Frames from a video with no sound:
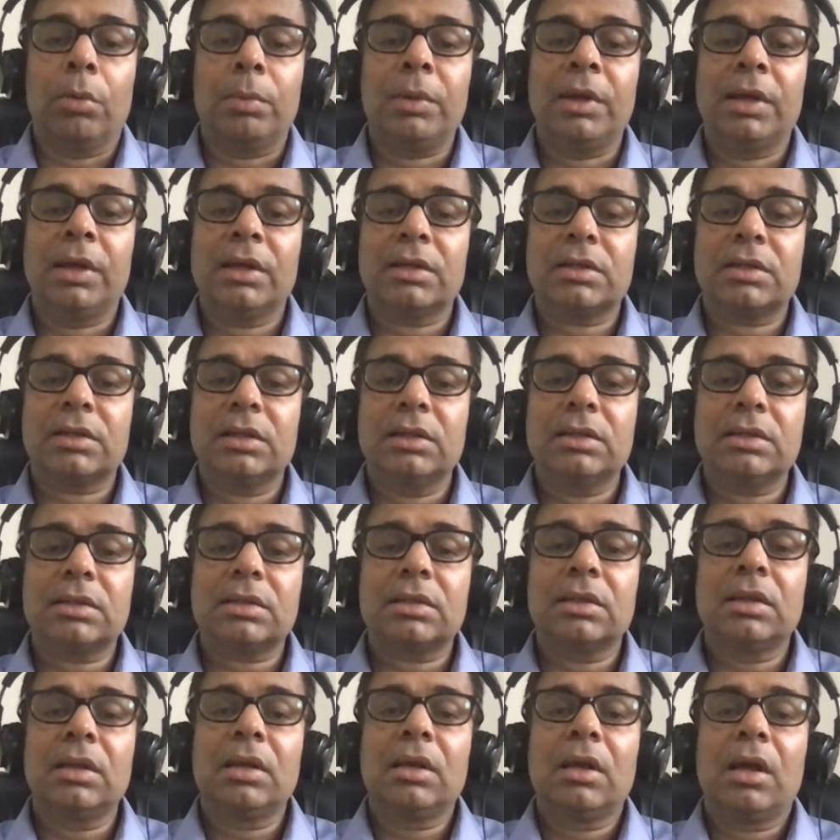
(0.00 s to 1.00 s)

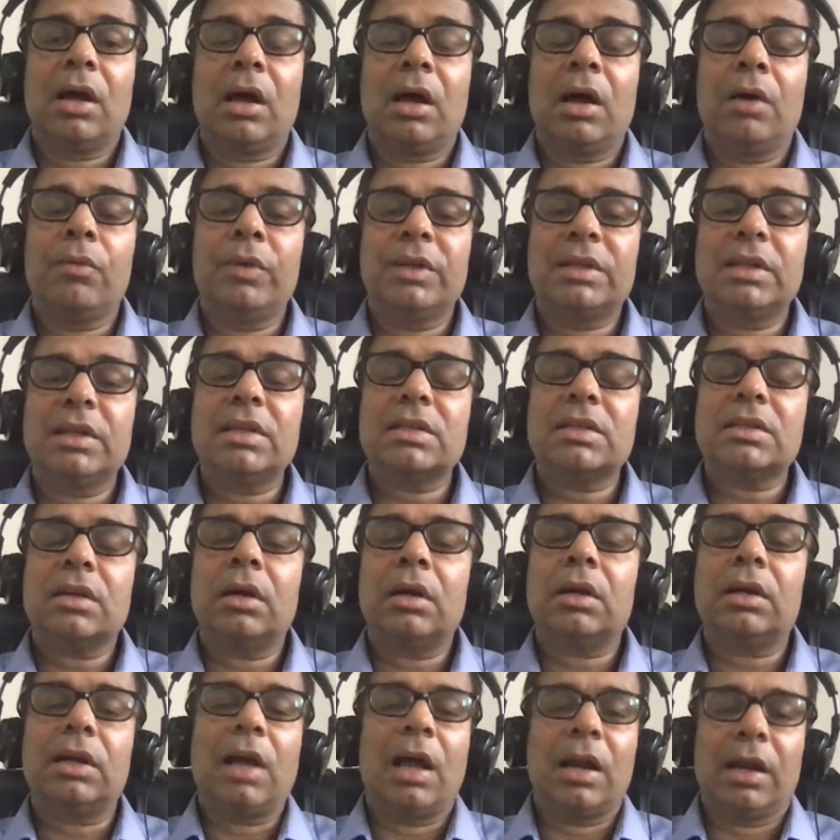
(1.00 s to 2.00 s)
obligations, which is
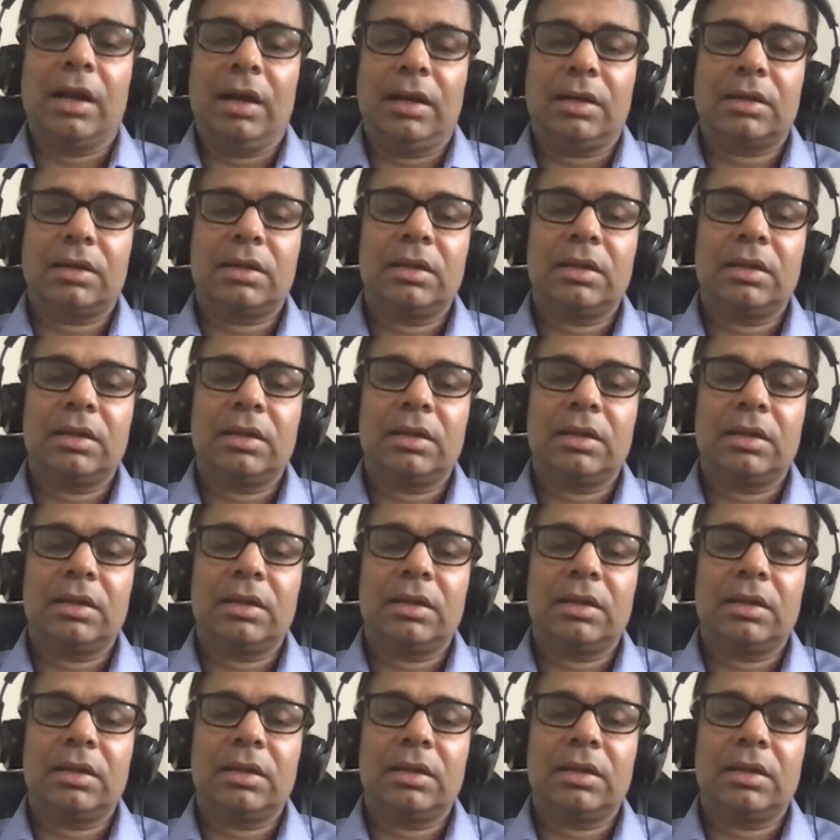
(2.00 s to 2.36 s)
a target